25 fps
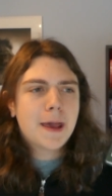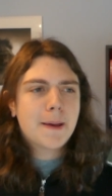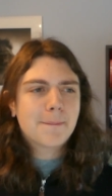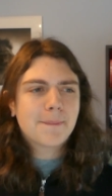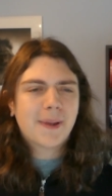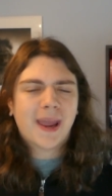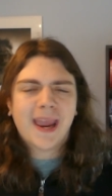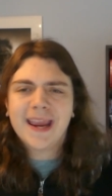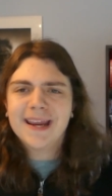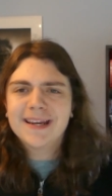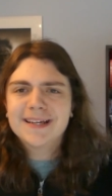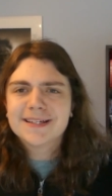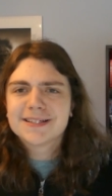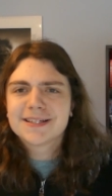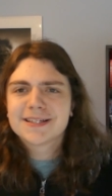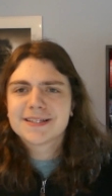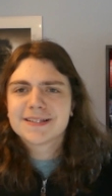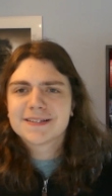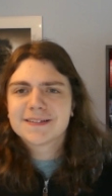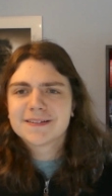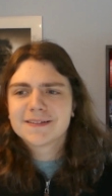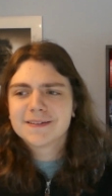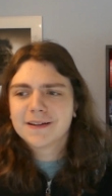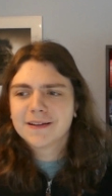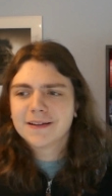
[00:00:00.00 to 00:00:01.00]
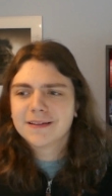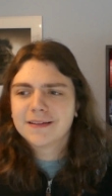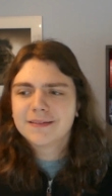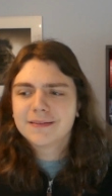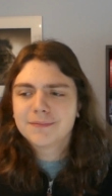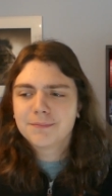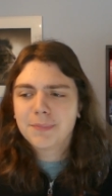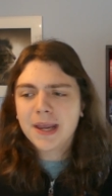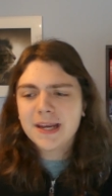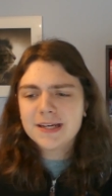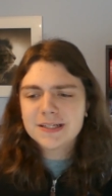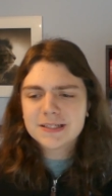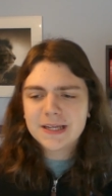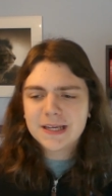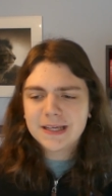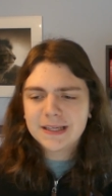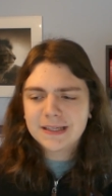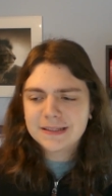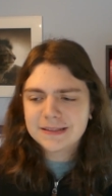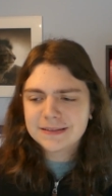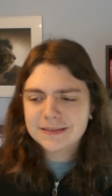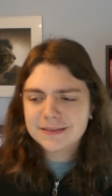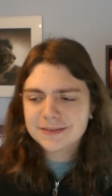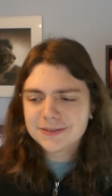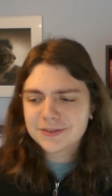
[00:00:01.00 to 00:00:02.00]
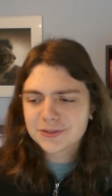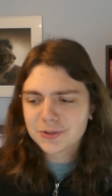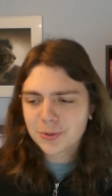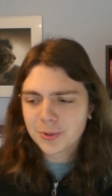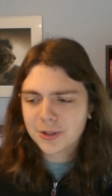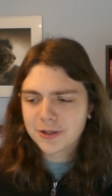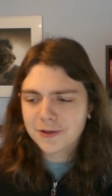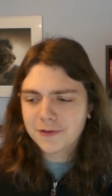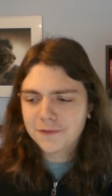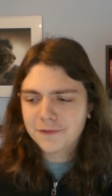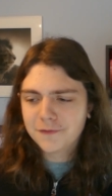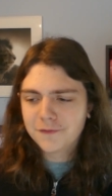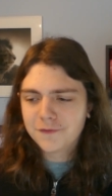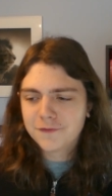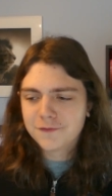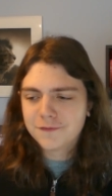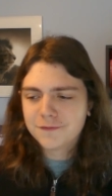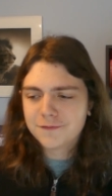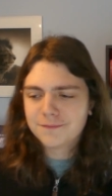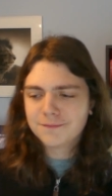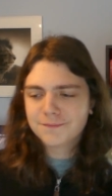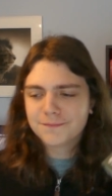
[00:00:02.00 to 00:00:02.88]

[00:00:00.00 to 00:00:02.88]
paint painting sort of